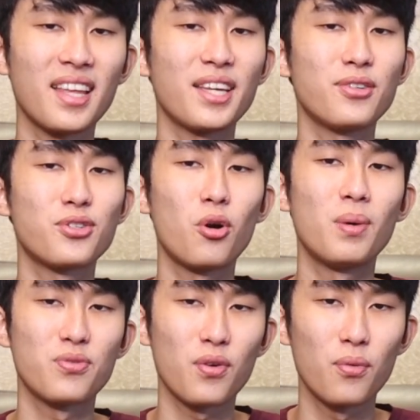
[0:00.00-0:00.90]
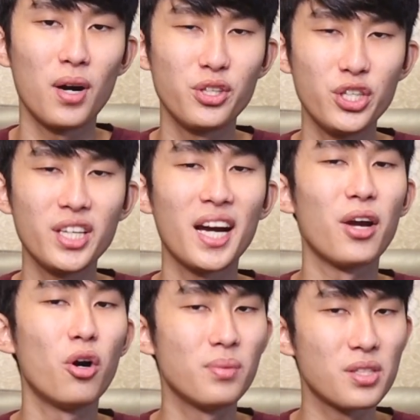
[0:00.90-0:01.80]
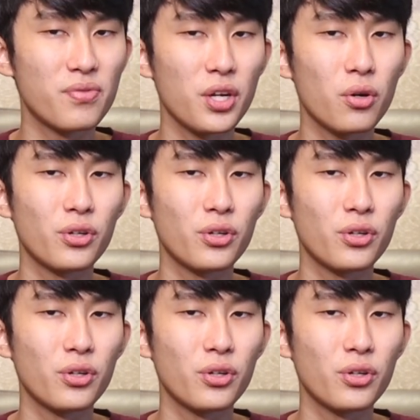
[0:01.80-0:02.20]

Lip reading: Thank you so much for watching. I hope this video